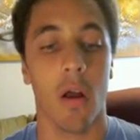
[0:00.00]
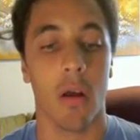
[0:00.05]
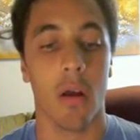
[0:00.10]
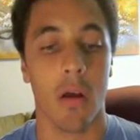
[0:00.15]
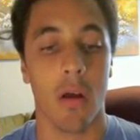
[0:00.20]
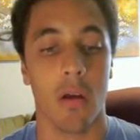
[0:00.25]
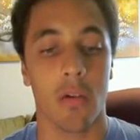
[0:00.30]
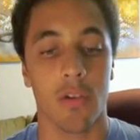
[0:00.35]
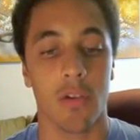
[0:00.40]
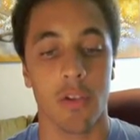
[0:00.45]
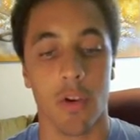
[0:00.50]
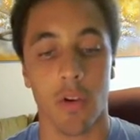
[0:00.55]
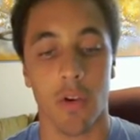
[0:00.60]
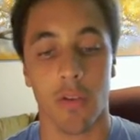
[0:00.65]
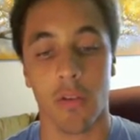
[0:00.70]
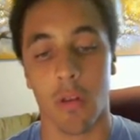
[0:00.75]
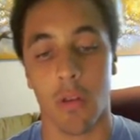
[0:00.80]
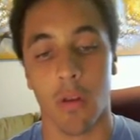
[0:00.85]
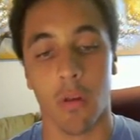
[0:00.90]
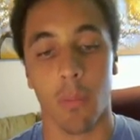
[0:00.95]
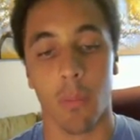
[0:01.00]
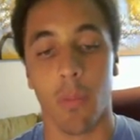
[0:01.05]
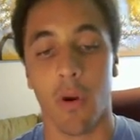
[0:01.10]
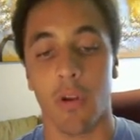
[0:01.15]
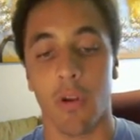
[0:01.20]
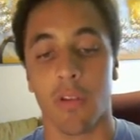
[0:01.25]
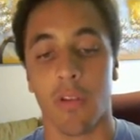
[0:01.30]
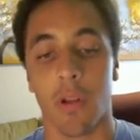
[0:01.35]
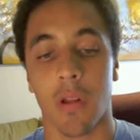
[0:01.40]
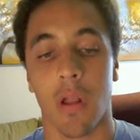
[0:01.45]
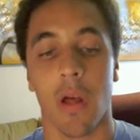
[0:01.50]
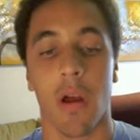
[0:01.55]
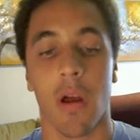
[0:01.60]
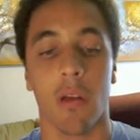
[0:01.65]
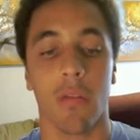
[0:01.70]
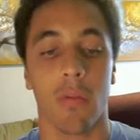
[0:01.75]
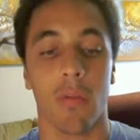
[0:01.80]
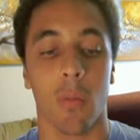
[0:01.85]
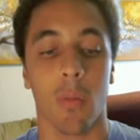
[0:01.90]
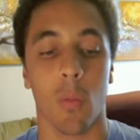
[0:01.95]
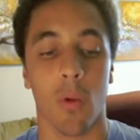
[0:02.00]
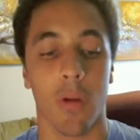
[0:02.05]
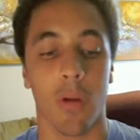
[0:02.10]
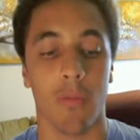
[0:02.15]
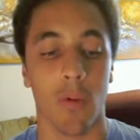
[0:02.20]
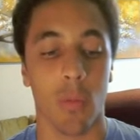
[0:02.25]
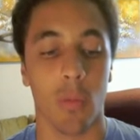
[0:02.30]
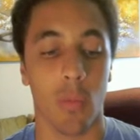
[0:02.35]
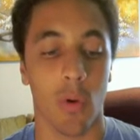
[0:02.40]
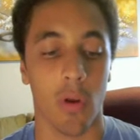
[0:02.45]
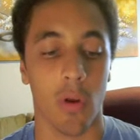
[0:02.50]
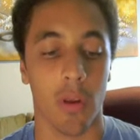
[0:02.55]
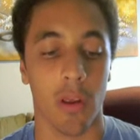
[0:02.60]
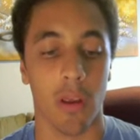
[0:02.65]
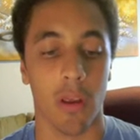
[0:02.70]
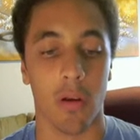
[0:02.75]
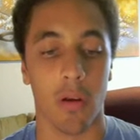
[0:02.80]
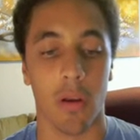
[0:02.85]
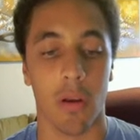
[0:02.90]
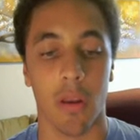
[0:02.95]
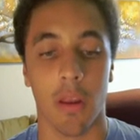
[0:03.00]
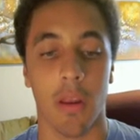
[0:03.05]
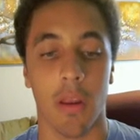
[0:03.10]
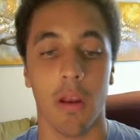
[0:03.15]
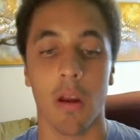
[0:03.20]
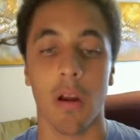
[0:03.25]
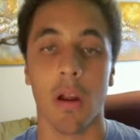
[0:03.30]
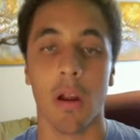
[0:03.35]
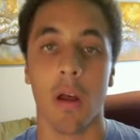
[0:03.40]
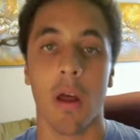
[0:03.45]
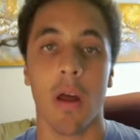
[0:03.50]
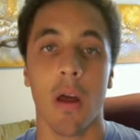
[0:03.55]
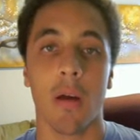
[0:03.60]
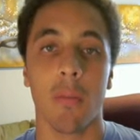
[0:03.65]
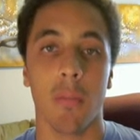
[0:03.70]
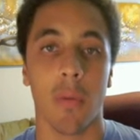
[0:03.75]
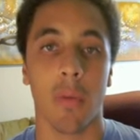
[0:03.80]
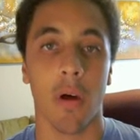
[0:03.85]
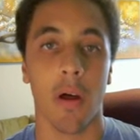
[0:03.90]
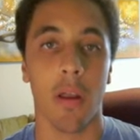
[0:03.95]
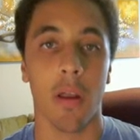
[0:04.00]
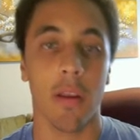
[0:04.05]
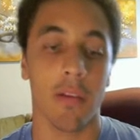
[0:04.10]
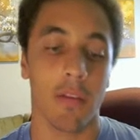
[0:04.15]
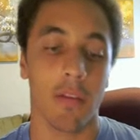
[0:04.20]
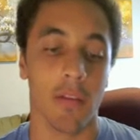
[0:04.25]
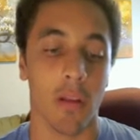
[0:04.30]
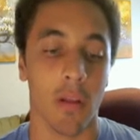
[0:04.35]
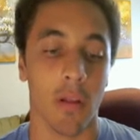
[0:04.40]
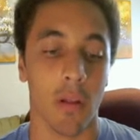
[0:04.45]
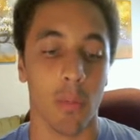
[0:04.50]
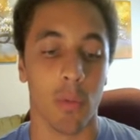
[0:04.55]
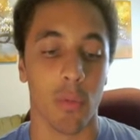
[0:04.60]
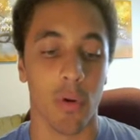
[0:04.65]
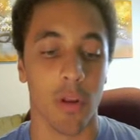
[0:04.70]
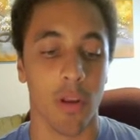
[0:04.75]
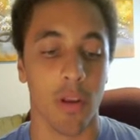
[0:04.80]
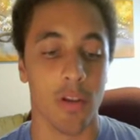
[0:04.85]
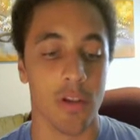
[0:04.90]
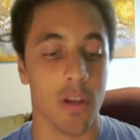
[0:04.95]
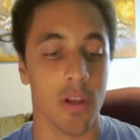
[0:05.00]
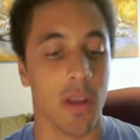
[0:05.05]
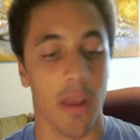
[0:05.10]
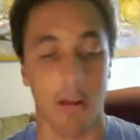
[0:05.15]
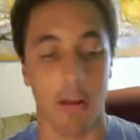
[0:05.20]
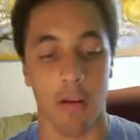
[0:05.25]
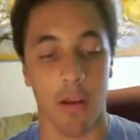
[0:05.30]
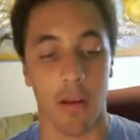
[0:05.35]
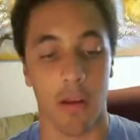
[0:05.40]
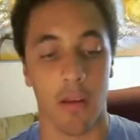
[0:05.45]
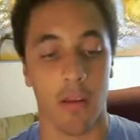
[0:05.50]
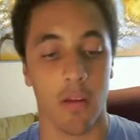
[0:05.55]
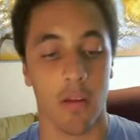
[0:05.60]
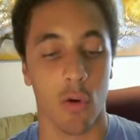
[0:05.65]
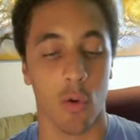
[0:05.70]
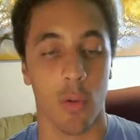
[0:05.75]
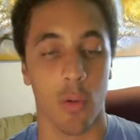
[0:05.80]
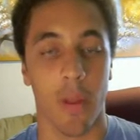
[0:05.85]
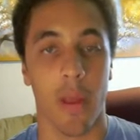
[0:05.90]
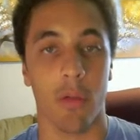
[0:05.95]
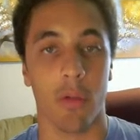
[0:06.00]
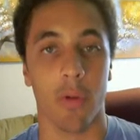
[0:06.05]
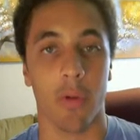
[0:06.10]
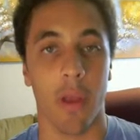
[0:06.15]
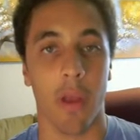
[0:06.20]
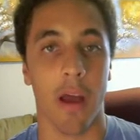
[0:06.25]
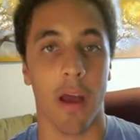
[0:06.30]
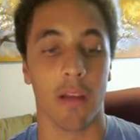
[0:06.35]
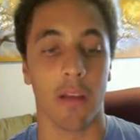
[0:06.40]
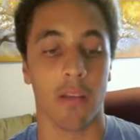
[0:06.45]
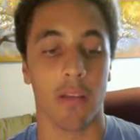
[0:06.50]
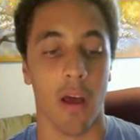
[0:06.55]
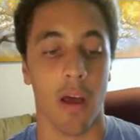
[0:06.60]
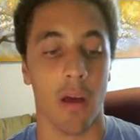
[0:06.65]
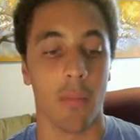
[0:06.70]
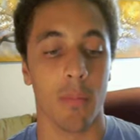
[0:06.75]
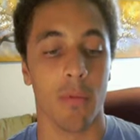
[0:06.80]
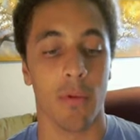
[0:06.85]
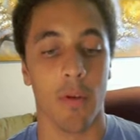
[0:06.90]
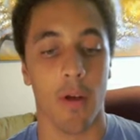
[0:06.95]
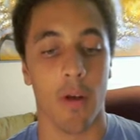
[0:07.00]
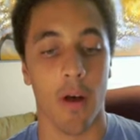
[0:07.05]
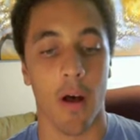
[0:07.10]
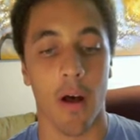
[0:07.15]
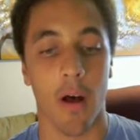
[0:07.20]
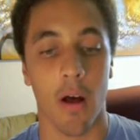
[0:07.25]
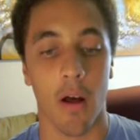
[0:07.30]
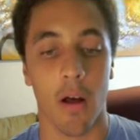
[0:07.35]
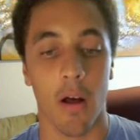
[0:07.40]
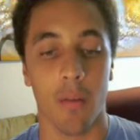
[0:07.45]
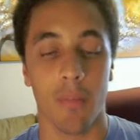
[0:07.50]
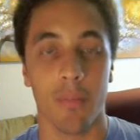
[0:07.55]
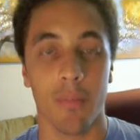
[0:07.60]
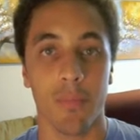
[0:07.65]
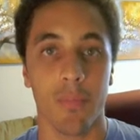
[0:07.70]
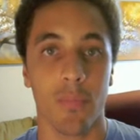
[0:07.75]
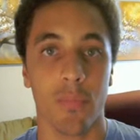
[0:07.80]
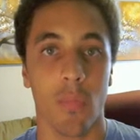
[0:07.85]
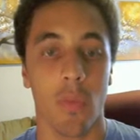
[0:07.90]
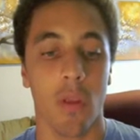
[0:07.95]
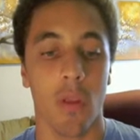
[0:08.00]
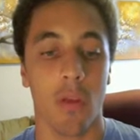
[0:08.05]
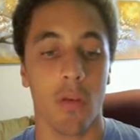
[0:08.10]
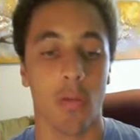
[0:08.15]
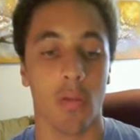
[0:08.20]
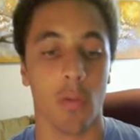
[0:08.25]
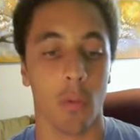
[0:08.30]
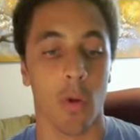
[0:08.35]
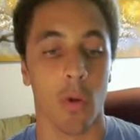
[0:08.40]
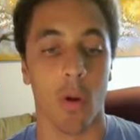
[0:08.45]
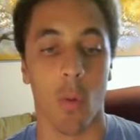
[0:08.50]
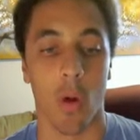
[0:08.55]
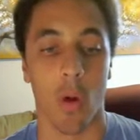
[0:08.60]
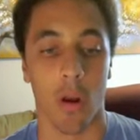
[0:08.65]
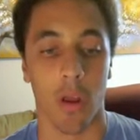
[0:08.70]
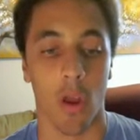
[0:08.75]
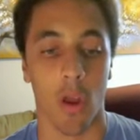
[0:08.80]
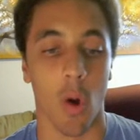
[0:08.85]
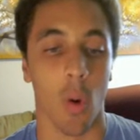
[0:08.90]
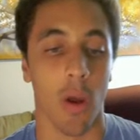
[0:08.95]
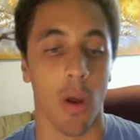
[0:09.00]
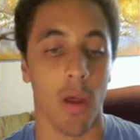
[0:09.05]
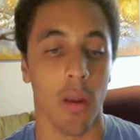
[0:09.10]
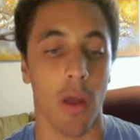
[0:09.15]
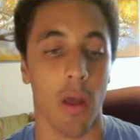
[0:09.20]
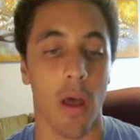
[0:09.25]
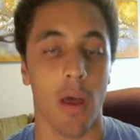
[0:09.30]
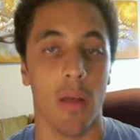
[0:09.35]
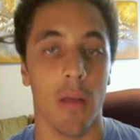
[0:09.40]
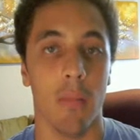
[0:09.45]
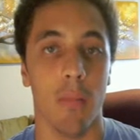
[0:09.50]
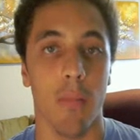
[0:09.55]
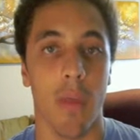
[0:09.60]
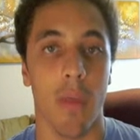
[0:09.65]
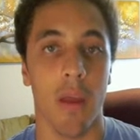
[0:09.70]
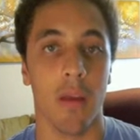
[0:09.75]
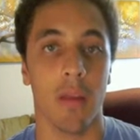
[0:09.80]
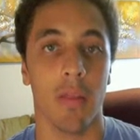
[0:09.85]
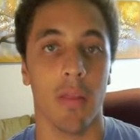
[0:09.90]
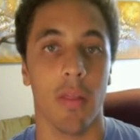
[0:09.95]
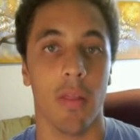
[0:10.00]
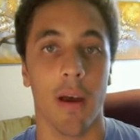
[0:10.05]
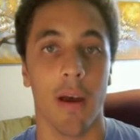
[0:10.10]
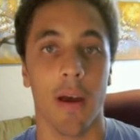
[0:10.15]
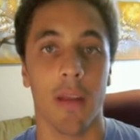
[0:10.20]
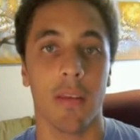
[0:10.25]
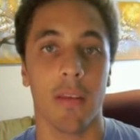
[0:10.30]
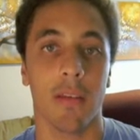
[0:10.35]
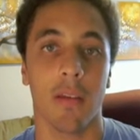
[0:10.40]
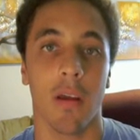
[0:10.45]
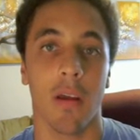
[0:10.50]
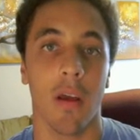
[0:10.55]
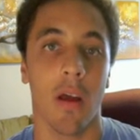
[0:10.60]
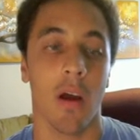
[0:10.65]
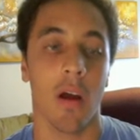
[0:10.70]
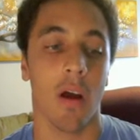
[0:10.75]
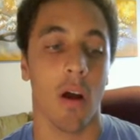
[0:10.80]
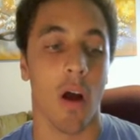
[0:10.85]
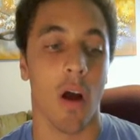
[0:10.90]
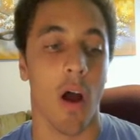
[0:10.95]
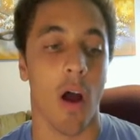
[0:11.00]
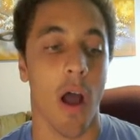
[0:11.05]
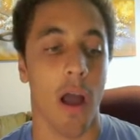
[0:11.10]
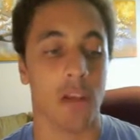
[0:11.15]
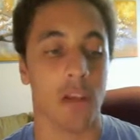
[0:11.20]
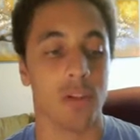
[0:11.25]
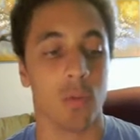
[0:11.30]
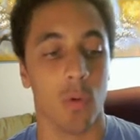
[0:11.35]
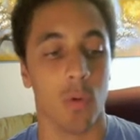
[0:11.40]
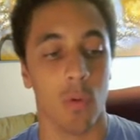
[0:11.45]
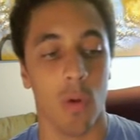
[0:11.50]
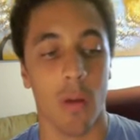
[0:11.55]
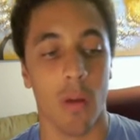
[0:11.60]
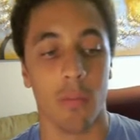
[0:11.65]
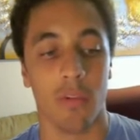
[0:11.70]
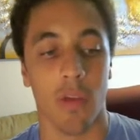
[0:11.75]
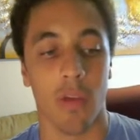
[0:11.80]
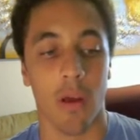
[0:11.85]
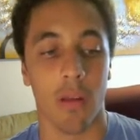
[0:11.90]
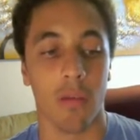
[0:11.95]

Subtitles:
sure it's a little personalized from whatever you put here and here, but it's still a pretty generic Create React app. So we're going to want to go in and make that actual website.